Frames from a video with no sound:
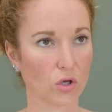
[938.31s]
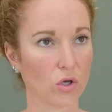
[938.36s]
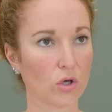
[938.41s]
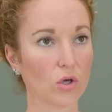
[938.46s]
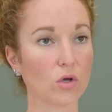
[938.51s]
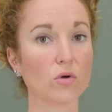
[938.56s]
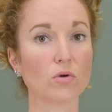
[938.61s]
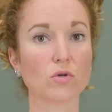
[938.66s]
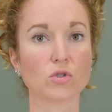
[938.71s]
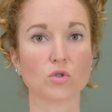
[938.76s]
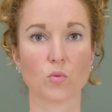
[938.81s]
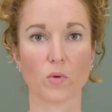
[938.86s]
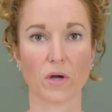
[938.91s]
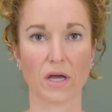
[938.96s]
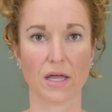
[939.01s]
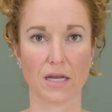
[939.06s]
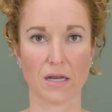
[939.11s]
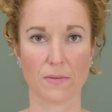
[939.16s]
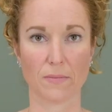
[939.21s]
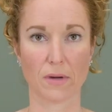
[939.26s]
huge
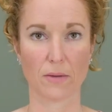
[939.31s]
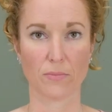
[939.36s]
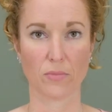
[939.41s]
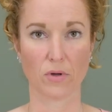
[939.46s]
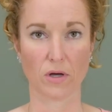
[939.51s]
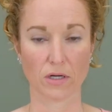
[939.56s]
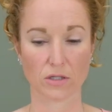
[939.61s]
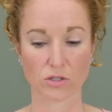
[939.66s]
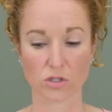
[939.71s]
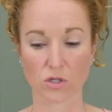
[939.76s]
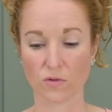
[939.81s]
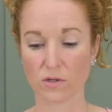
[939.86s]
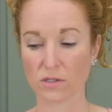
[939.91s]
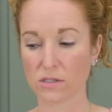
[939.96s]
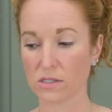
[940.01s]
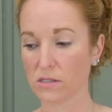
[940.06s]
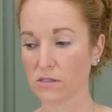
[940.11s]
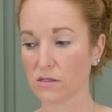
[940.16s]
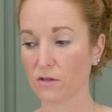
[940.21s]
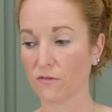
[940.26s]
win in my book. So
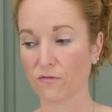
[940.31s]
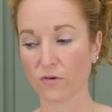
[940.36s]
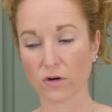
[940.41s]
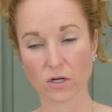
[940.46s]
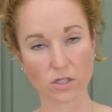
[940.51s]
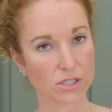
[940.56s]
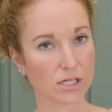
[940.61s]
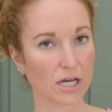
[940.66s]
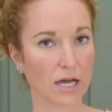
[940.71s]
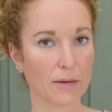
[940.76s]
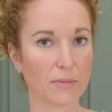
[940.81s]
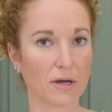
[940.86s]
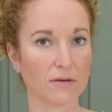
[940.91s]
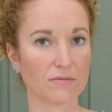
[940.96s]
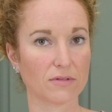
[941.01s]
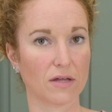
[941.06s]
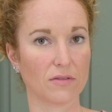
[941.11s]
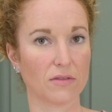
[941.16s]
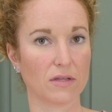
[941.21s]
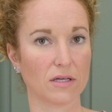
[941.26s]
this is the first time
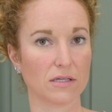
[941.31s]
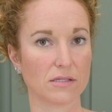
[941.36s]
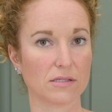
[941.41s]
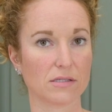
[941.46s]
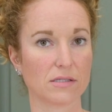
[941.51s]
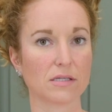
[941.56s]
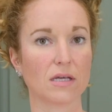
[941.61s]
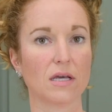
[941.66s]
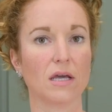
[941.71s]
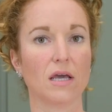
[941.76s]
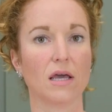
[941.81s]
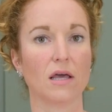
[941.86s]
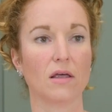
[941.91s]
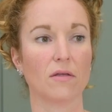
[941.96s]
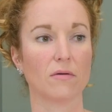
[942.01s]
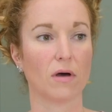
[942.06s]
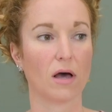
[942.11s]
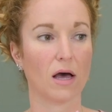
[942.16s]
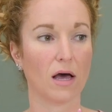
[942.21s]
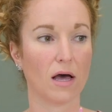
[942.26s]
I've done this.
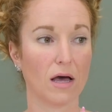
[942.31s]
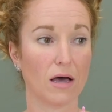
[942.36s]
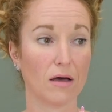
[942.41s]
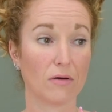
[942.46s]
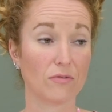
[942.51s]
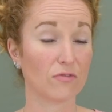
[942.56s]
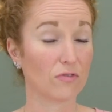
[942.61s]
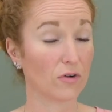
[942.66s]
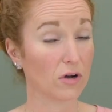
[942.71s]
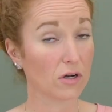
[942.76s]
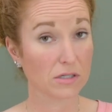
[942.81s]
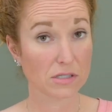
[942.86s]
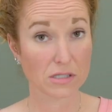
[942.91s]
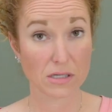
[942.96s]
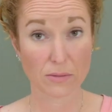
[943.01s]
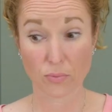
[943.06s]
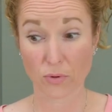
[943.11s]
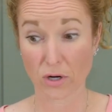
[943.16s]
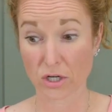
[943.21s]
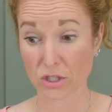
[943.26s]
First
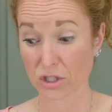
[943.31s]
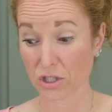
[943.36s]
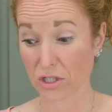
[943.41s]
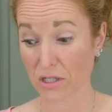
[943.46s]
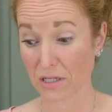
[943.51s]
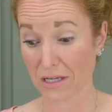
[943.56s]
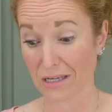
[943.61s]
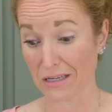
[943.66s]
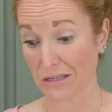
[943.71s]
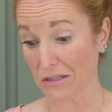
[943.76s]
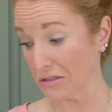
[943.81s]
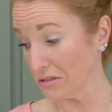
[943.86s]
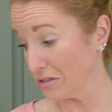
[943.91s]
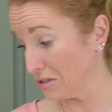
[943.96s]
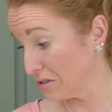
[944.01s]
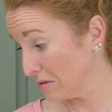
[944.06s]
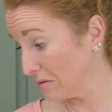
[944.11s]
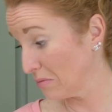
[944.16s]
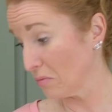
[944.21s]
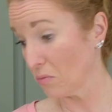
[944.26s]
impression
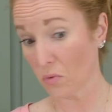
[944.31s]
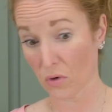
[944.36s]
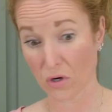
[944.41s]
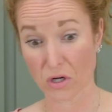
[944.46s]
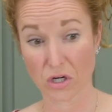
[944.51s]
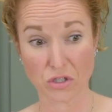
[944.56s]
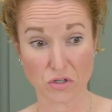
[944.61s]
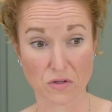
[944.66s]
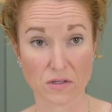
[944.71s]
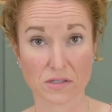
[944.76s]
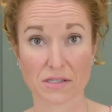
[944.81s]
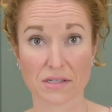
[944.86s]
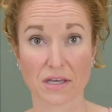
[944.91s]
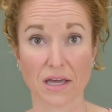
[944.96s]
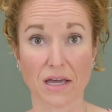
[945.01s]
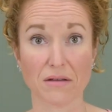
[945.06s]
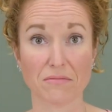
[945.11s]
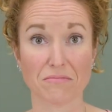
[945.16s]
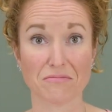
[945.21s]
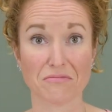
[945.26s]
is we're gonna do this
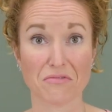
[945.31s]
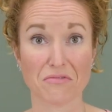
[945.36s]
again.